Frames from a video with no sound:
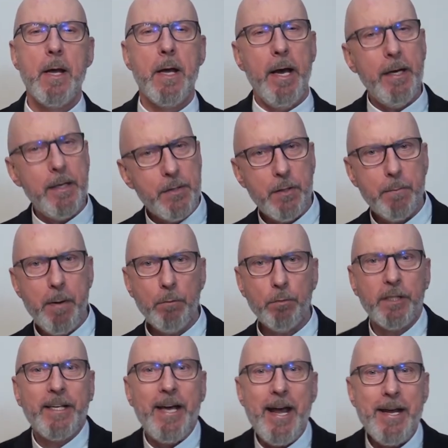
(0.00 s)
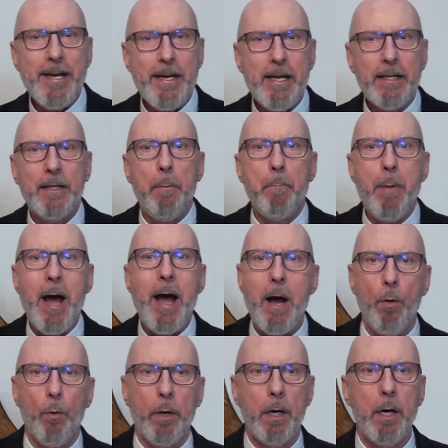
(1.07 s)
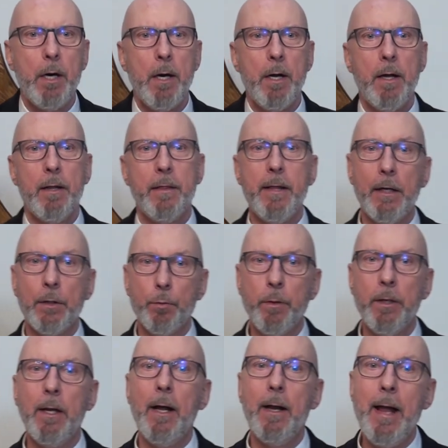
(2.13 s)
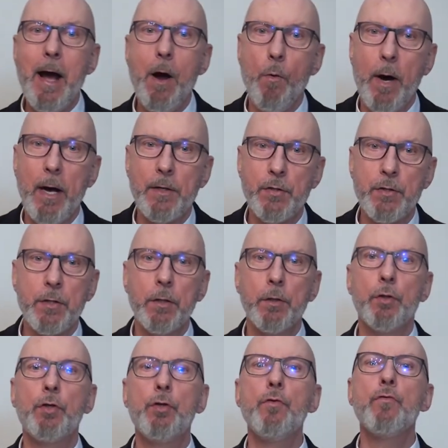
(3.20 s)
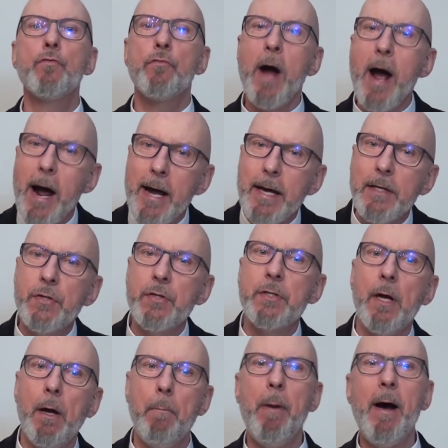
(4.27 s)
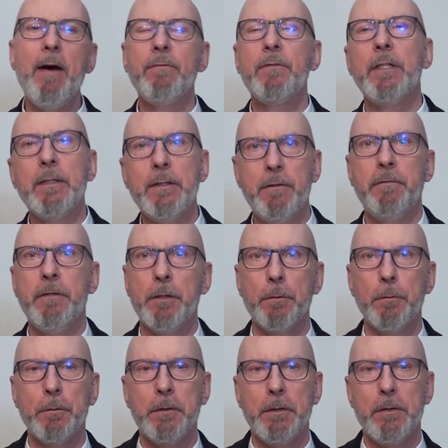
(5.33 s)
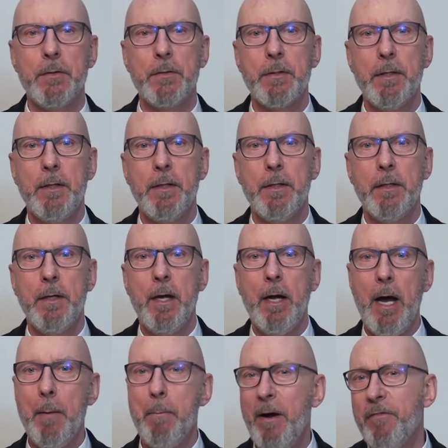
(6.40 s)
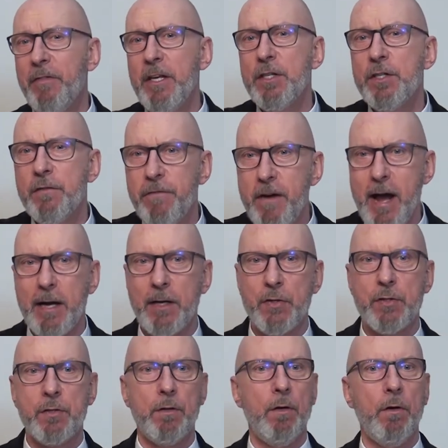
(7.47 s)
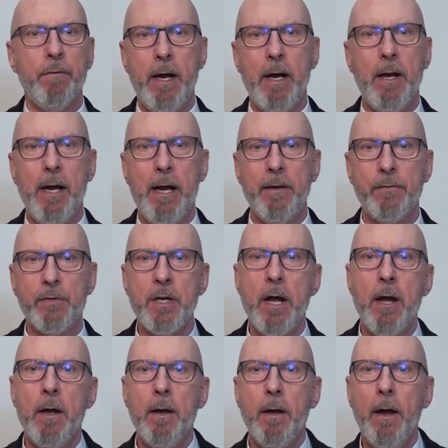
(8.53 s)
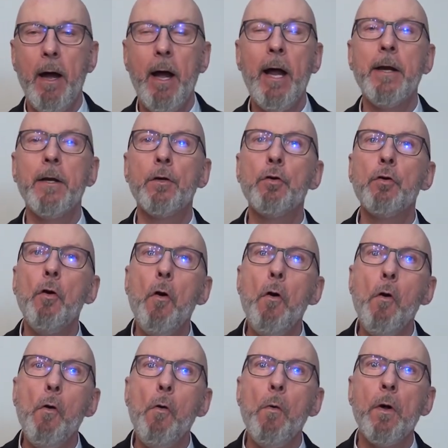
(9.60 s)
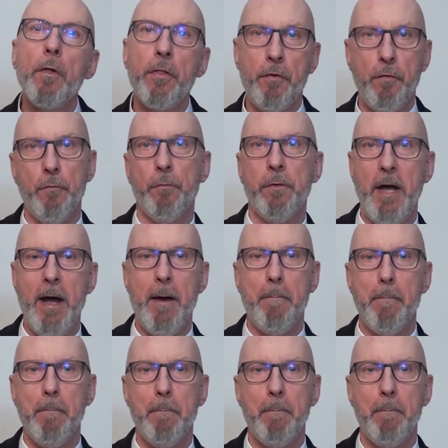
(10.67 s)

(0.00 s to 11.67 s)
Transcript: It is about gaining the power that will allow us to rise above the difficulties, above these facts of our lives, and go through them.